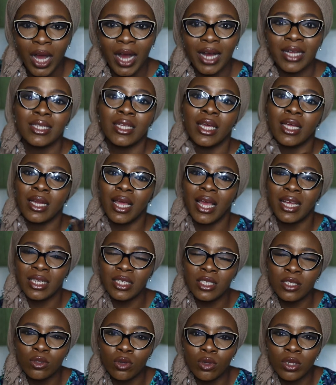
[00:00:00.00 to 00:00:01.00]
And then
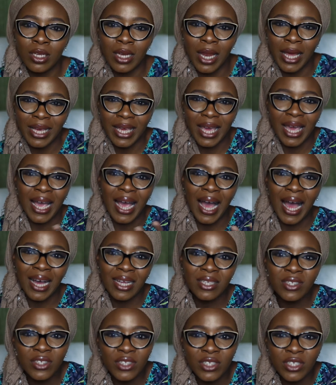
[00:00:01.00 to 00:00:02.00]
editing only like
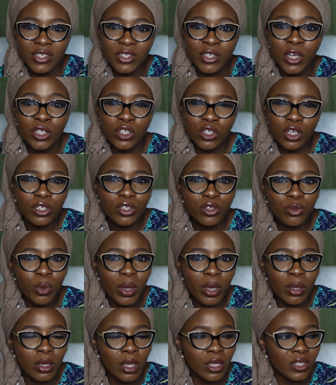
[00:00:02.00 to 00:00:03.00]
enhances, just the
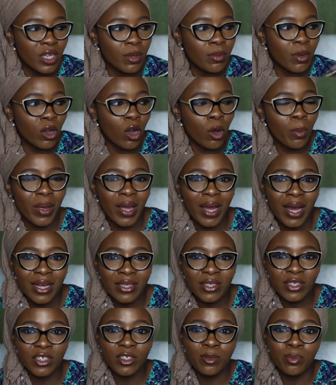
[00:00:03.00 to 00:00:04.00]
way they say makeup
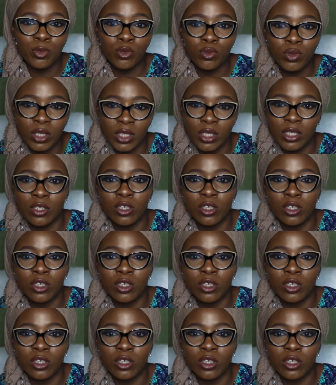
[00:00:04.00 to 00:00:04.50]
enhances beauty.